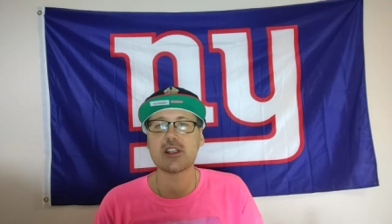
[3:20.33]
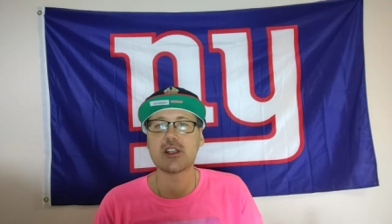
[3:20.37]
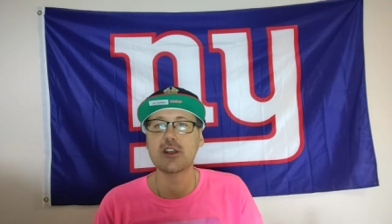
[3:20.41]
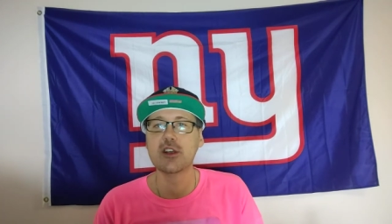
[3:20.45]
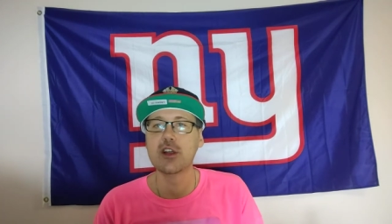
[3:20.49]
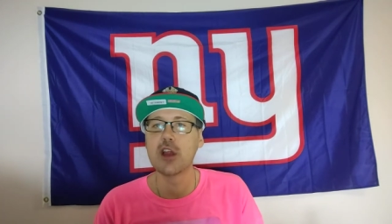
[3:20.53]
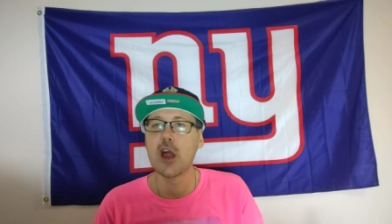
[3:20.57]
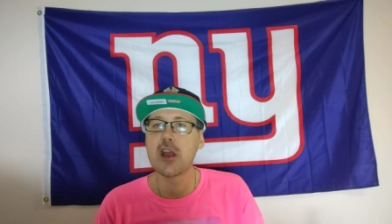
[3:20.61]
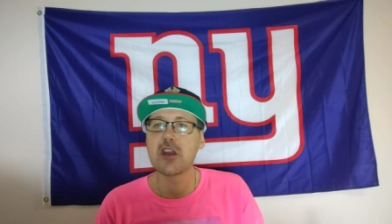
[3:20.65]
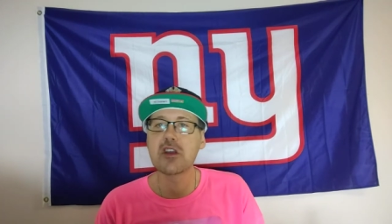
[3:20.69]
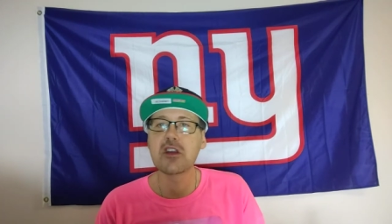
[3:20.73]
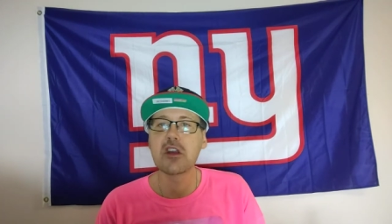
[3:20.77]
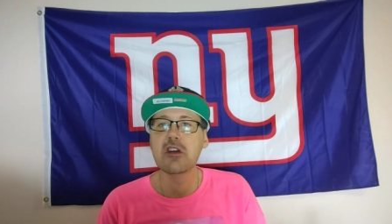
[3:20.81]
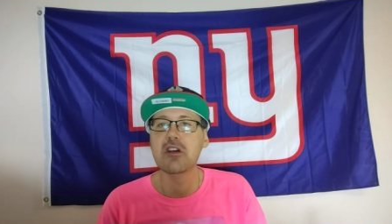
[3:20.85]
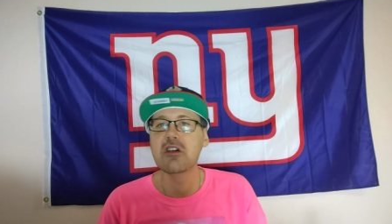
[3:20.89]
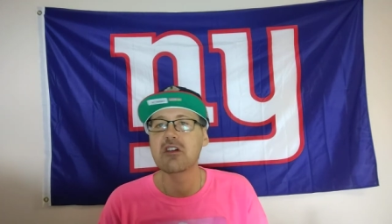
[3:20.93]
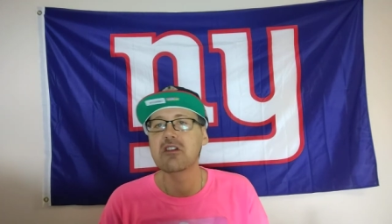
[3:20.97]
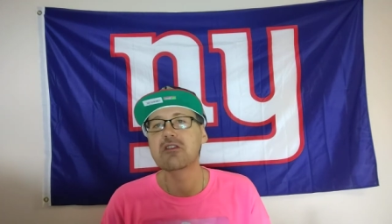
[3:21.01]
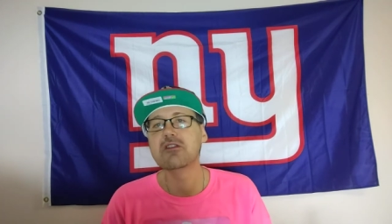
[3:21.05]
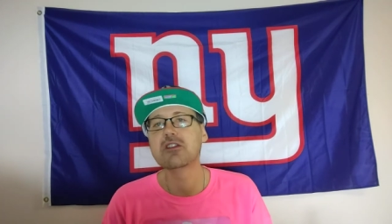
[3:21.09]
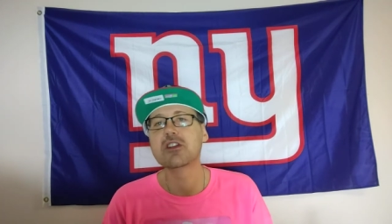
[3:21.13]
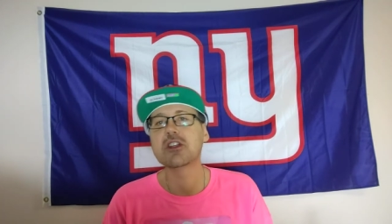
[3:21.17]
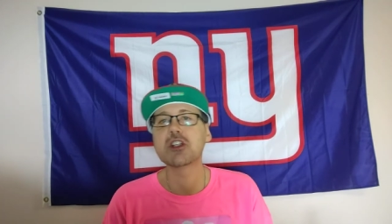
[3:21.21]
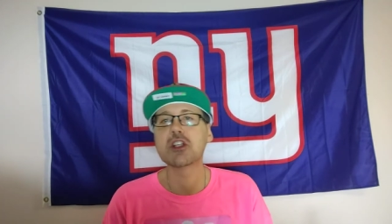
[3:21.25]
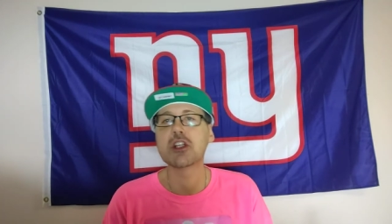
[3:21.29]
You're like,
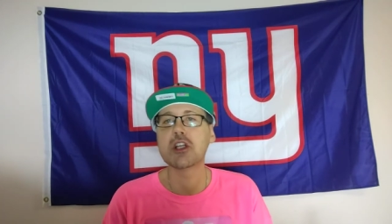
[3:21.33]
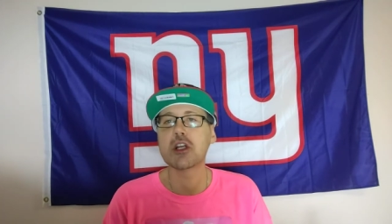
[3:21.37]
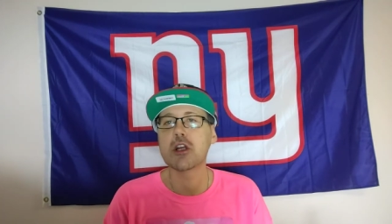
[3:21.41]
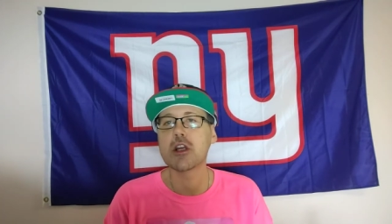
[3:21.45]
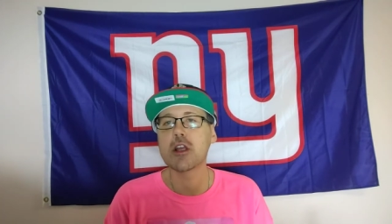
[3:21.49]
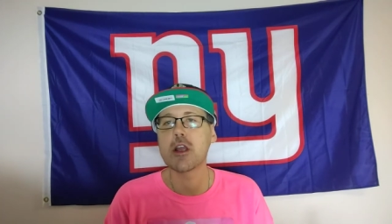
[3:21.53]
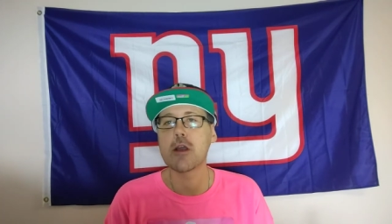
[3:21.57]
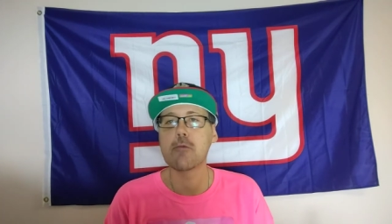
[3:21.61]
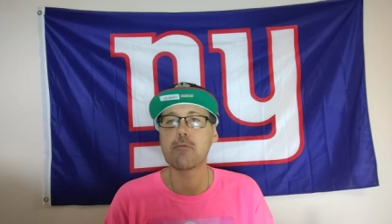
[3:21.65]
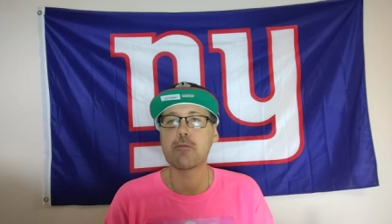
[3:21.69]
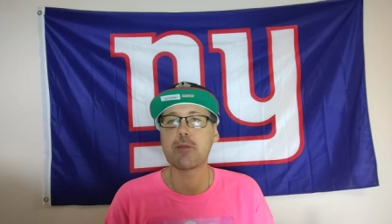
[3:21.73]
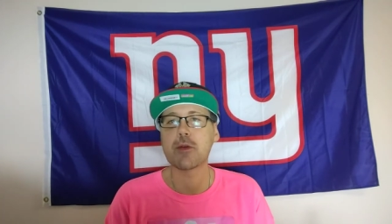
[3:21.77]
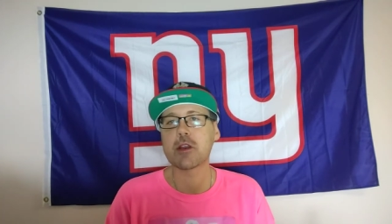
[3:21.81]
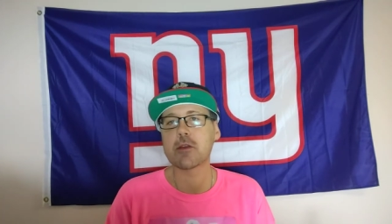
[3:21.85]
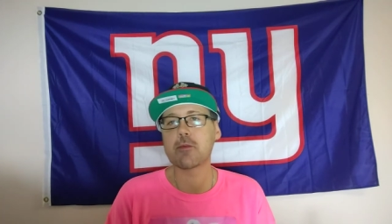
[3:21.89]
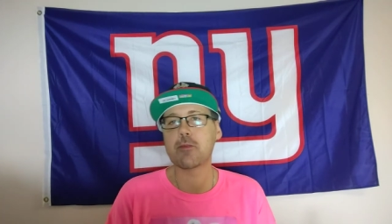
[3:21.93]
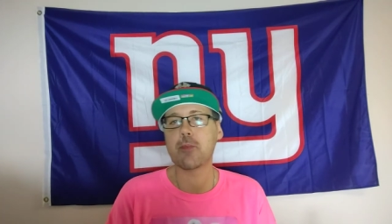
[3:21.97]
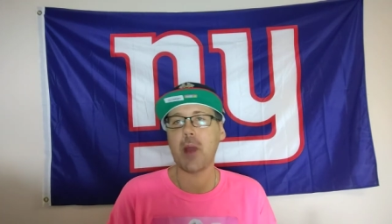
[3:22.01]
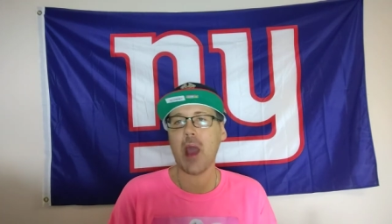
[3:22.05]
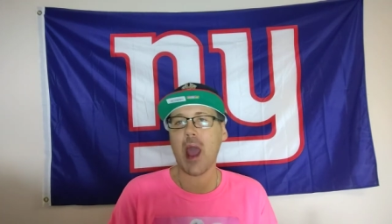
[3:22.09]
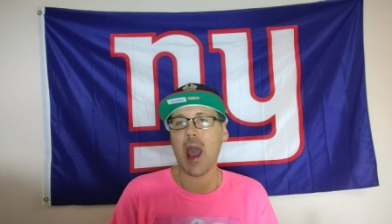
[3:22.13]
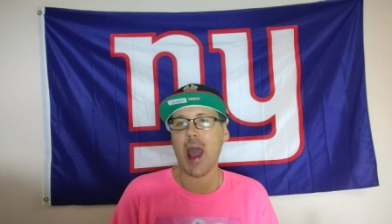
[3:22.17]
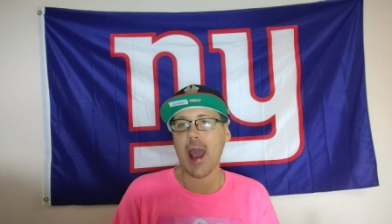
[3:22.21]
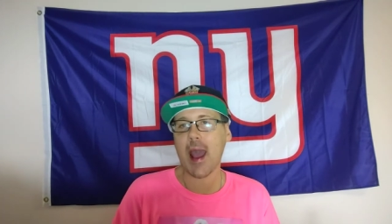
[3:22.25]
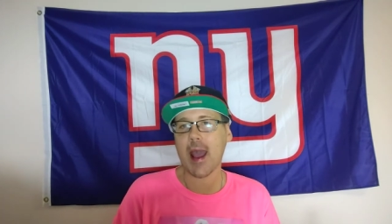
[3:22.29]
good, just hurry up, pick a
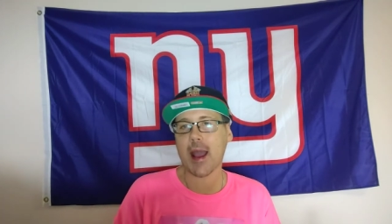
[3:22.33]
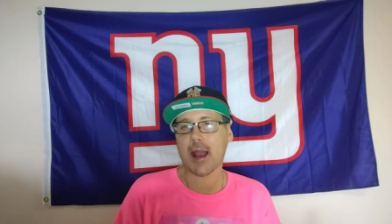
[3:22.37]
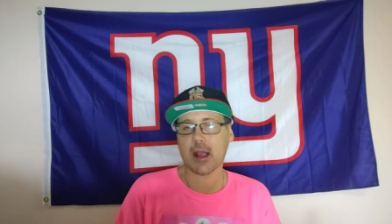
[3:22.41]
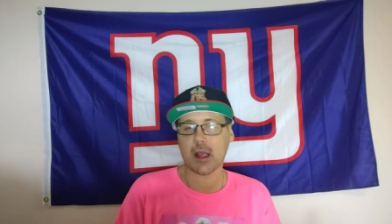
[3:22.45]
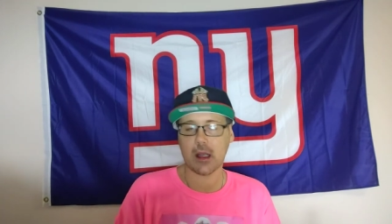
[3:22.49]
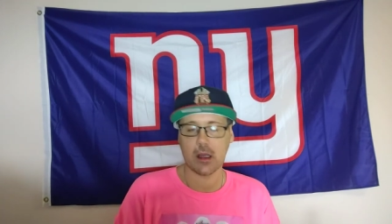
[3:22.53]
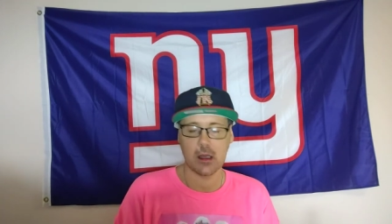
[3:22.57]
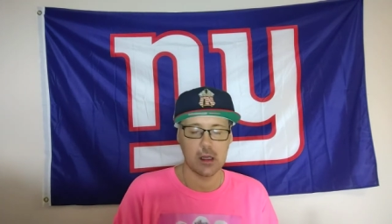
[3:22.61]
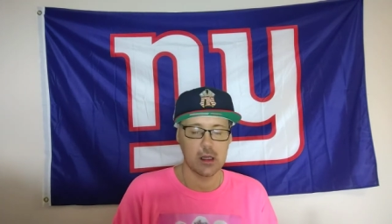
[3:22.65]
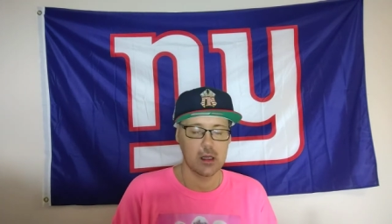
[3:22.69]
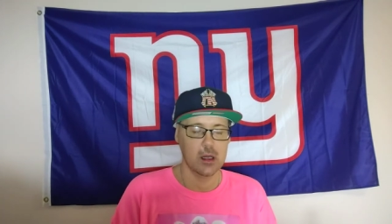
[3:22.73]
pack.